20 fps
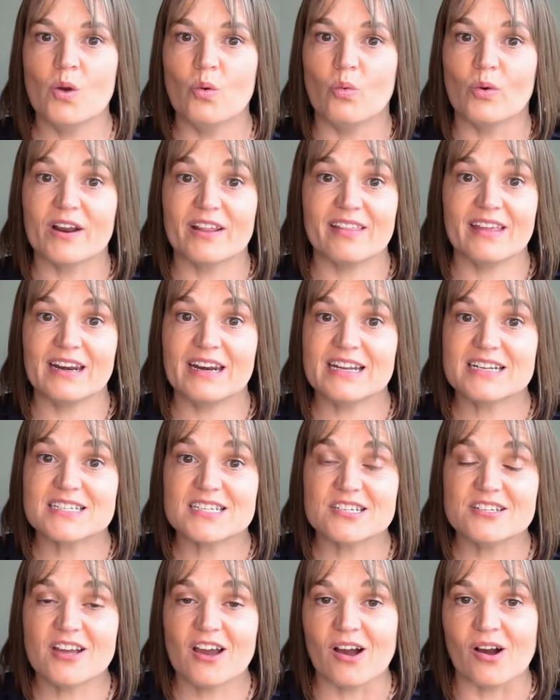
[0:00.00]
What do they need
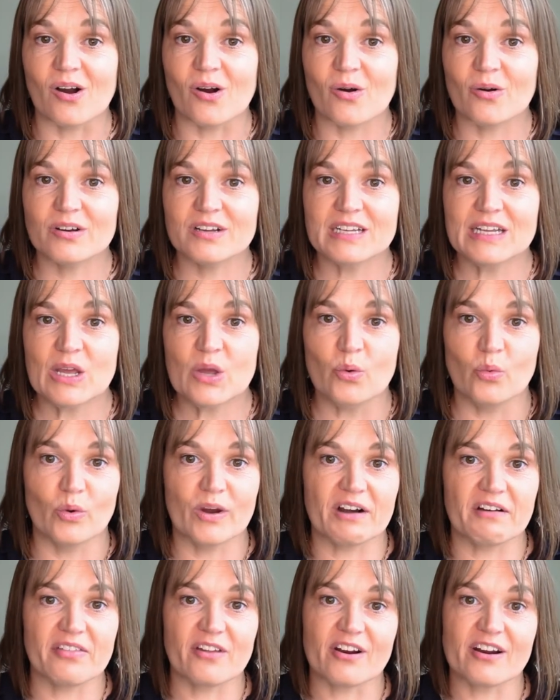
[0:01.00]
to know? What
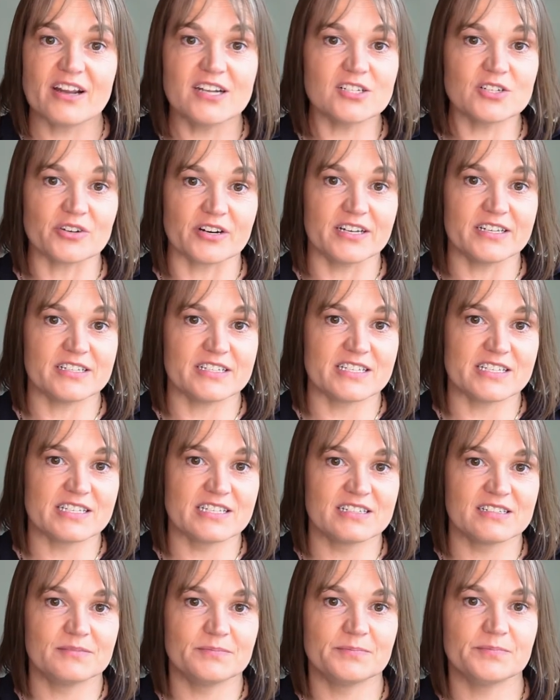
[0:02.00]
are their interests?